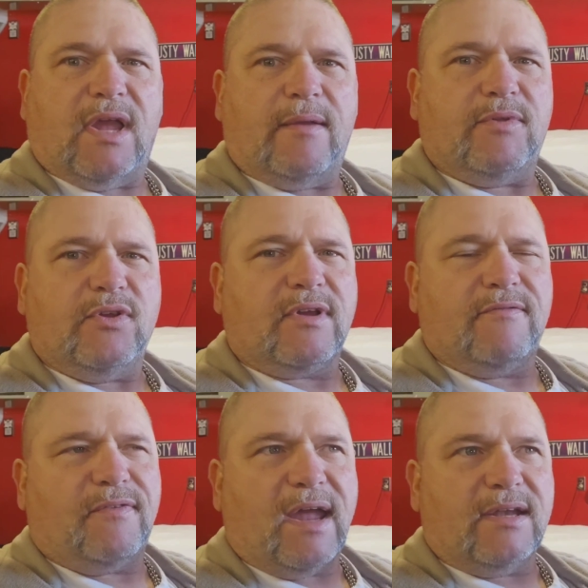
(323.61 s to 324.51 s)
you can
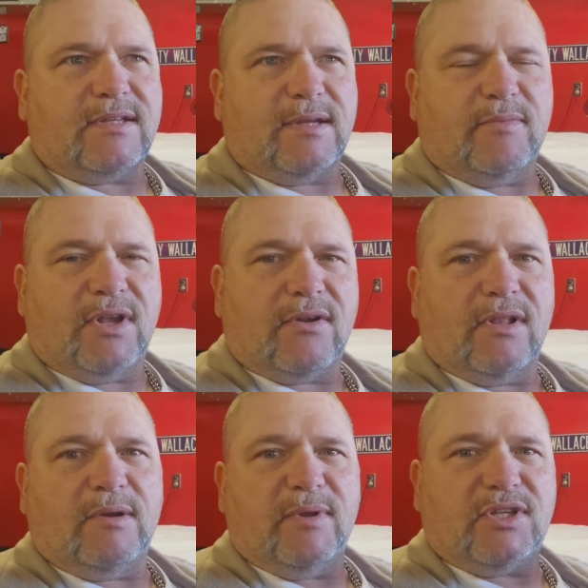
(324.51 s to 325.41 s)
find some that are a
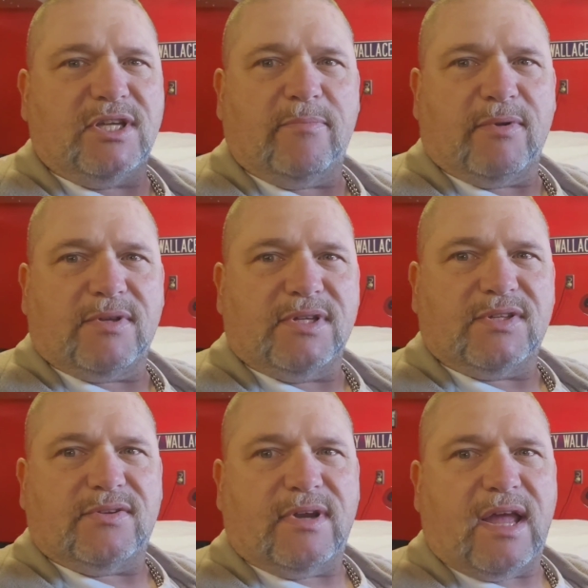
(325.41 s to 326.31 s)
little bit cheaper, since
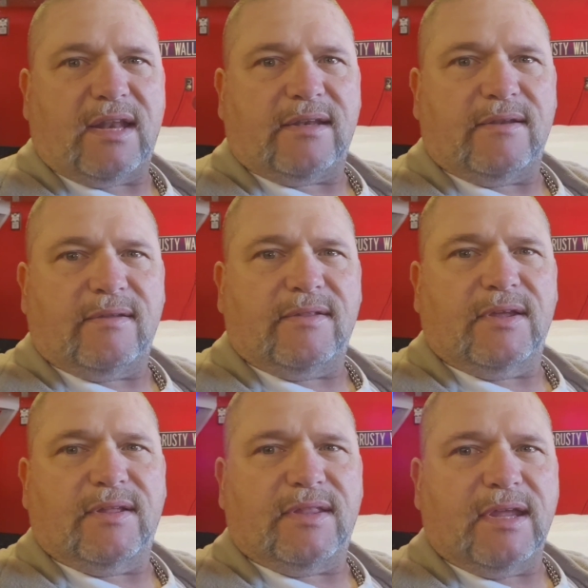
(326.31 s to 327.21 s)
they're not
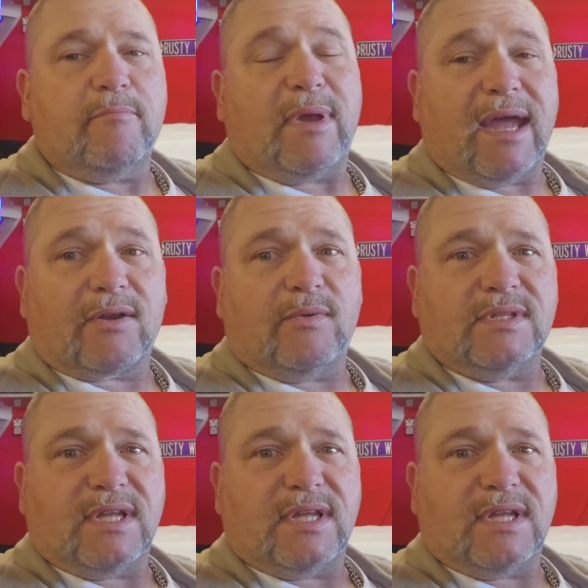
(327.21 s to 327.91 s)
the impact ones.